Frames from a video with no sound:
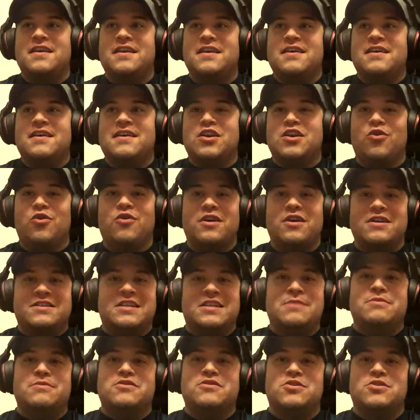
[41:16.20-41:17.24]
a
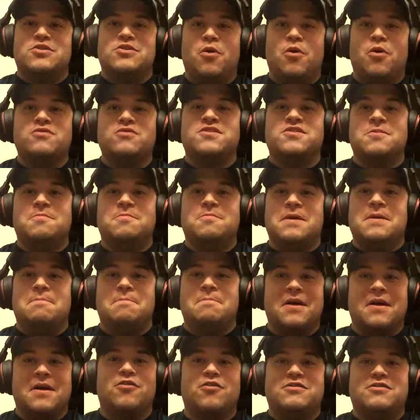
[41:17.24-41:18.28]
team is supposed to be
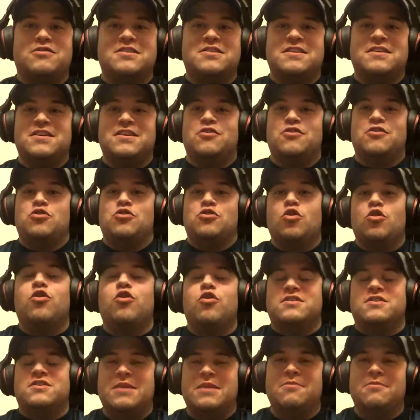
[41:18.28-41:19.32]
built. Or
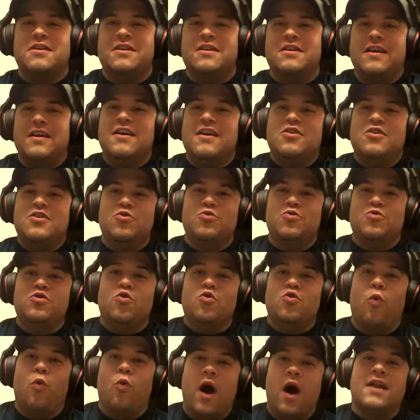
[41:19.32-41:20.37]
a team that you
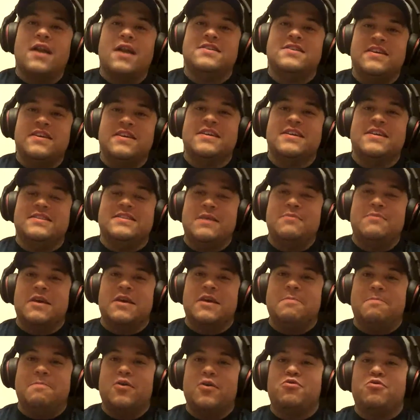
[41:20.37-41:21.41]
want to see a team
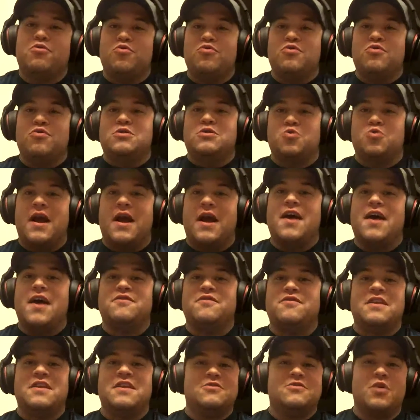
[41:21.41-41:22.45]
get built through the draft.
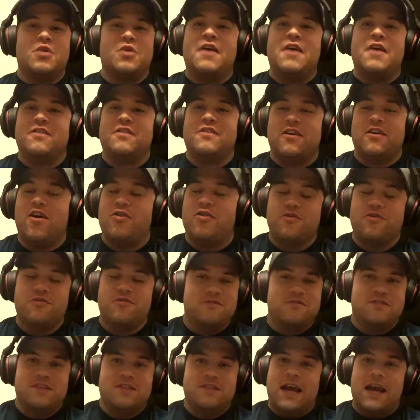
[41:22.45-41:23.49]
They drafted all their
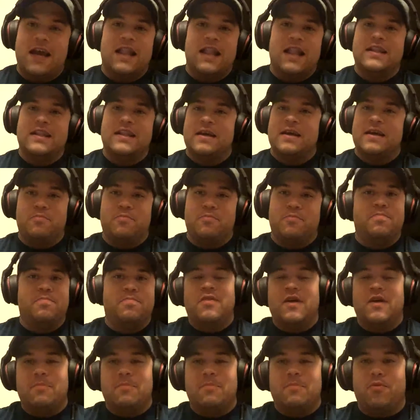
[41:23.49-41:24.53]
talent.
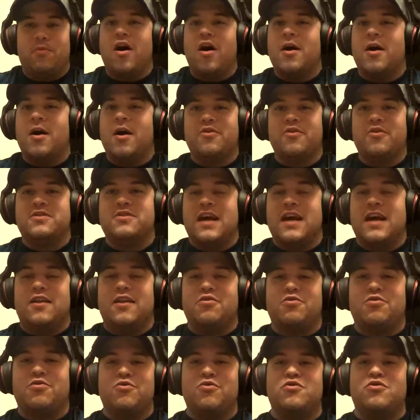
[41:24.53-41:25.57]
They brought up their
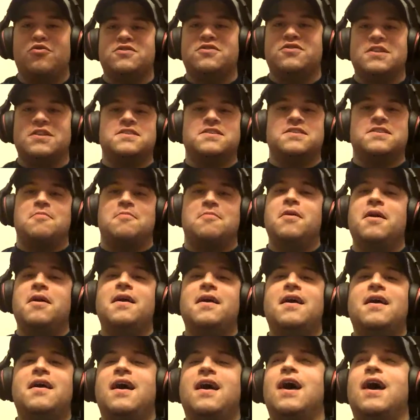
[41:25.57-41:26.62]
talent through their system.
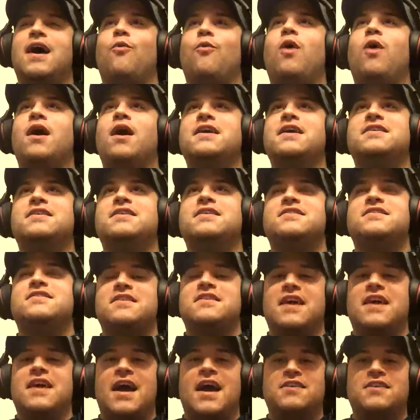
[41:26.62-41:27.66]
I wanted to
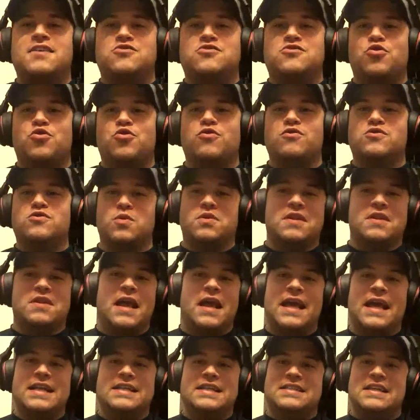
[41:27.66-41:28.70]
see the Astros with the
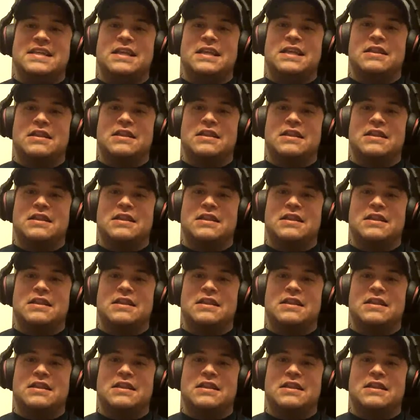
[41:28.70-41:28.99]
18th